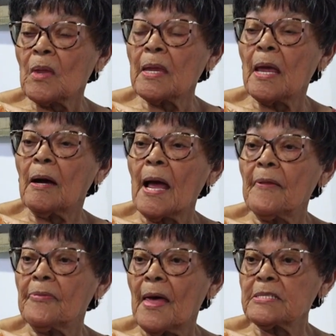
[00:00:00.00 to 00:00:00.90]
Yeah,
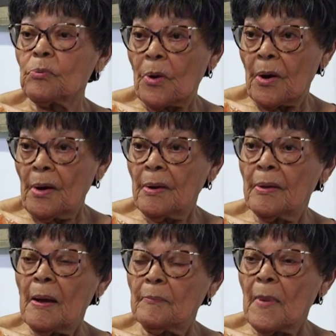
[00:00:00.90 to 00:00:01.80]
and that's where
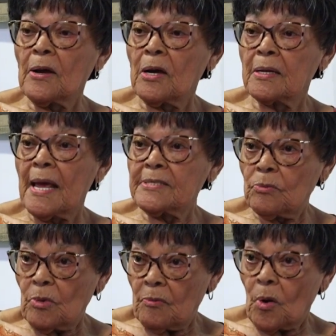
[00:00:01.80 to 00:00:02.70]
my
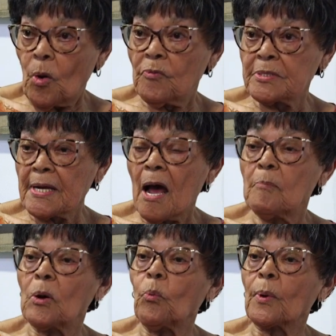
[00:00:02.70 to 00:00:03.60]
connection with
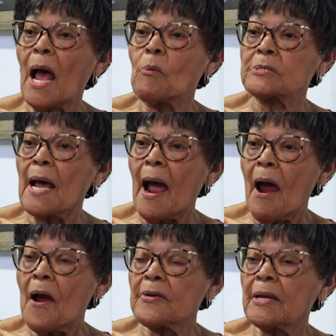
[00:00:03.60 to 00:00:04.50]
Overtown. But when I was
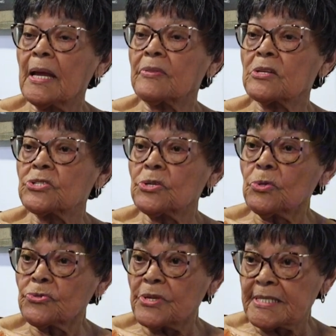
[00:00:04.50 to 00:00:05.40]
hired in the
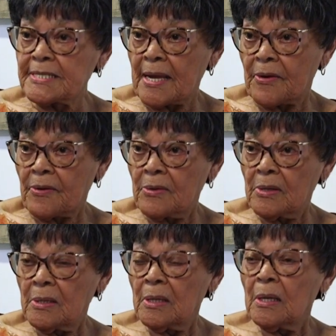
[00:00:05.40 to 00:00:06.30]
children's center,
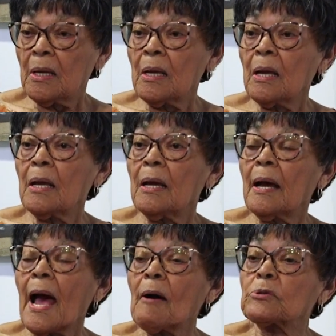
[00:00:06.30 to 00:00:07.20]

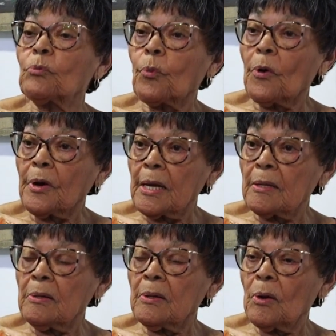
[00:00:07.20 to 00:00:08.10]
I was
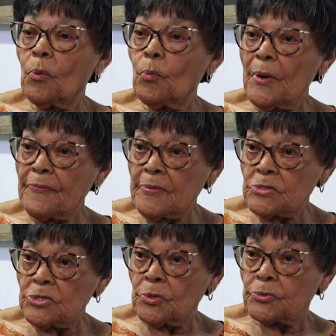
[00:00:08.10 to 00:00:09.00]
working with
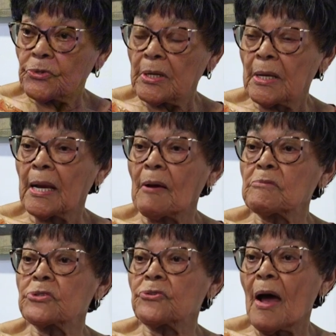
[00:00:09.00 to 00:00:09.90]
the children, and I
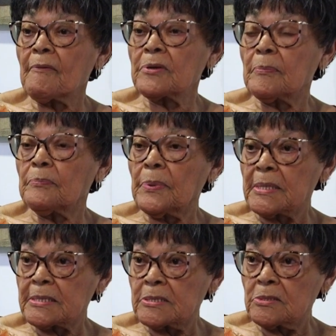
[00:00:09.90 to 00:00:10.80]
was driving the
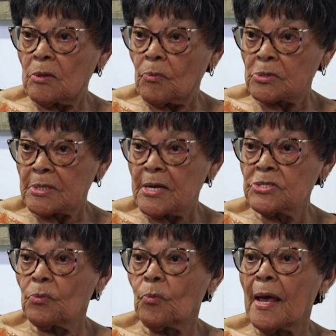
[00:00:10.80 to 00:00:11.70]
bus,
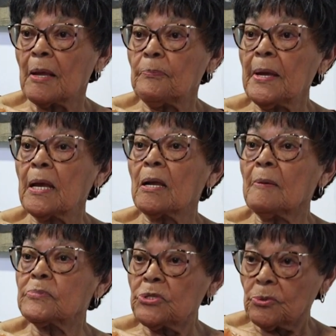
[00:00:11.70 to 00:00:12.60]
station wagon, picking
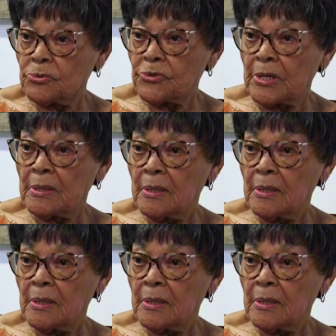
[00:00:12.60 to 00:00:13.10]
up children.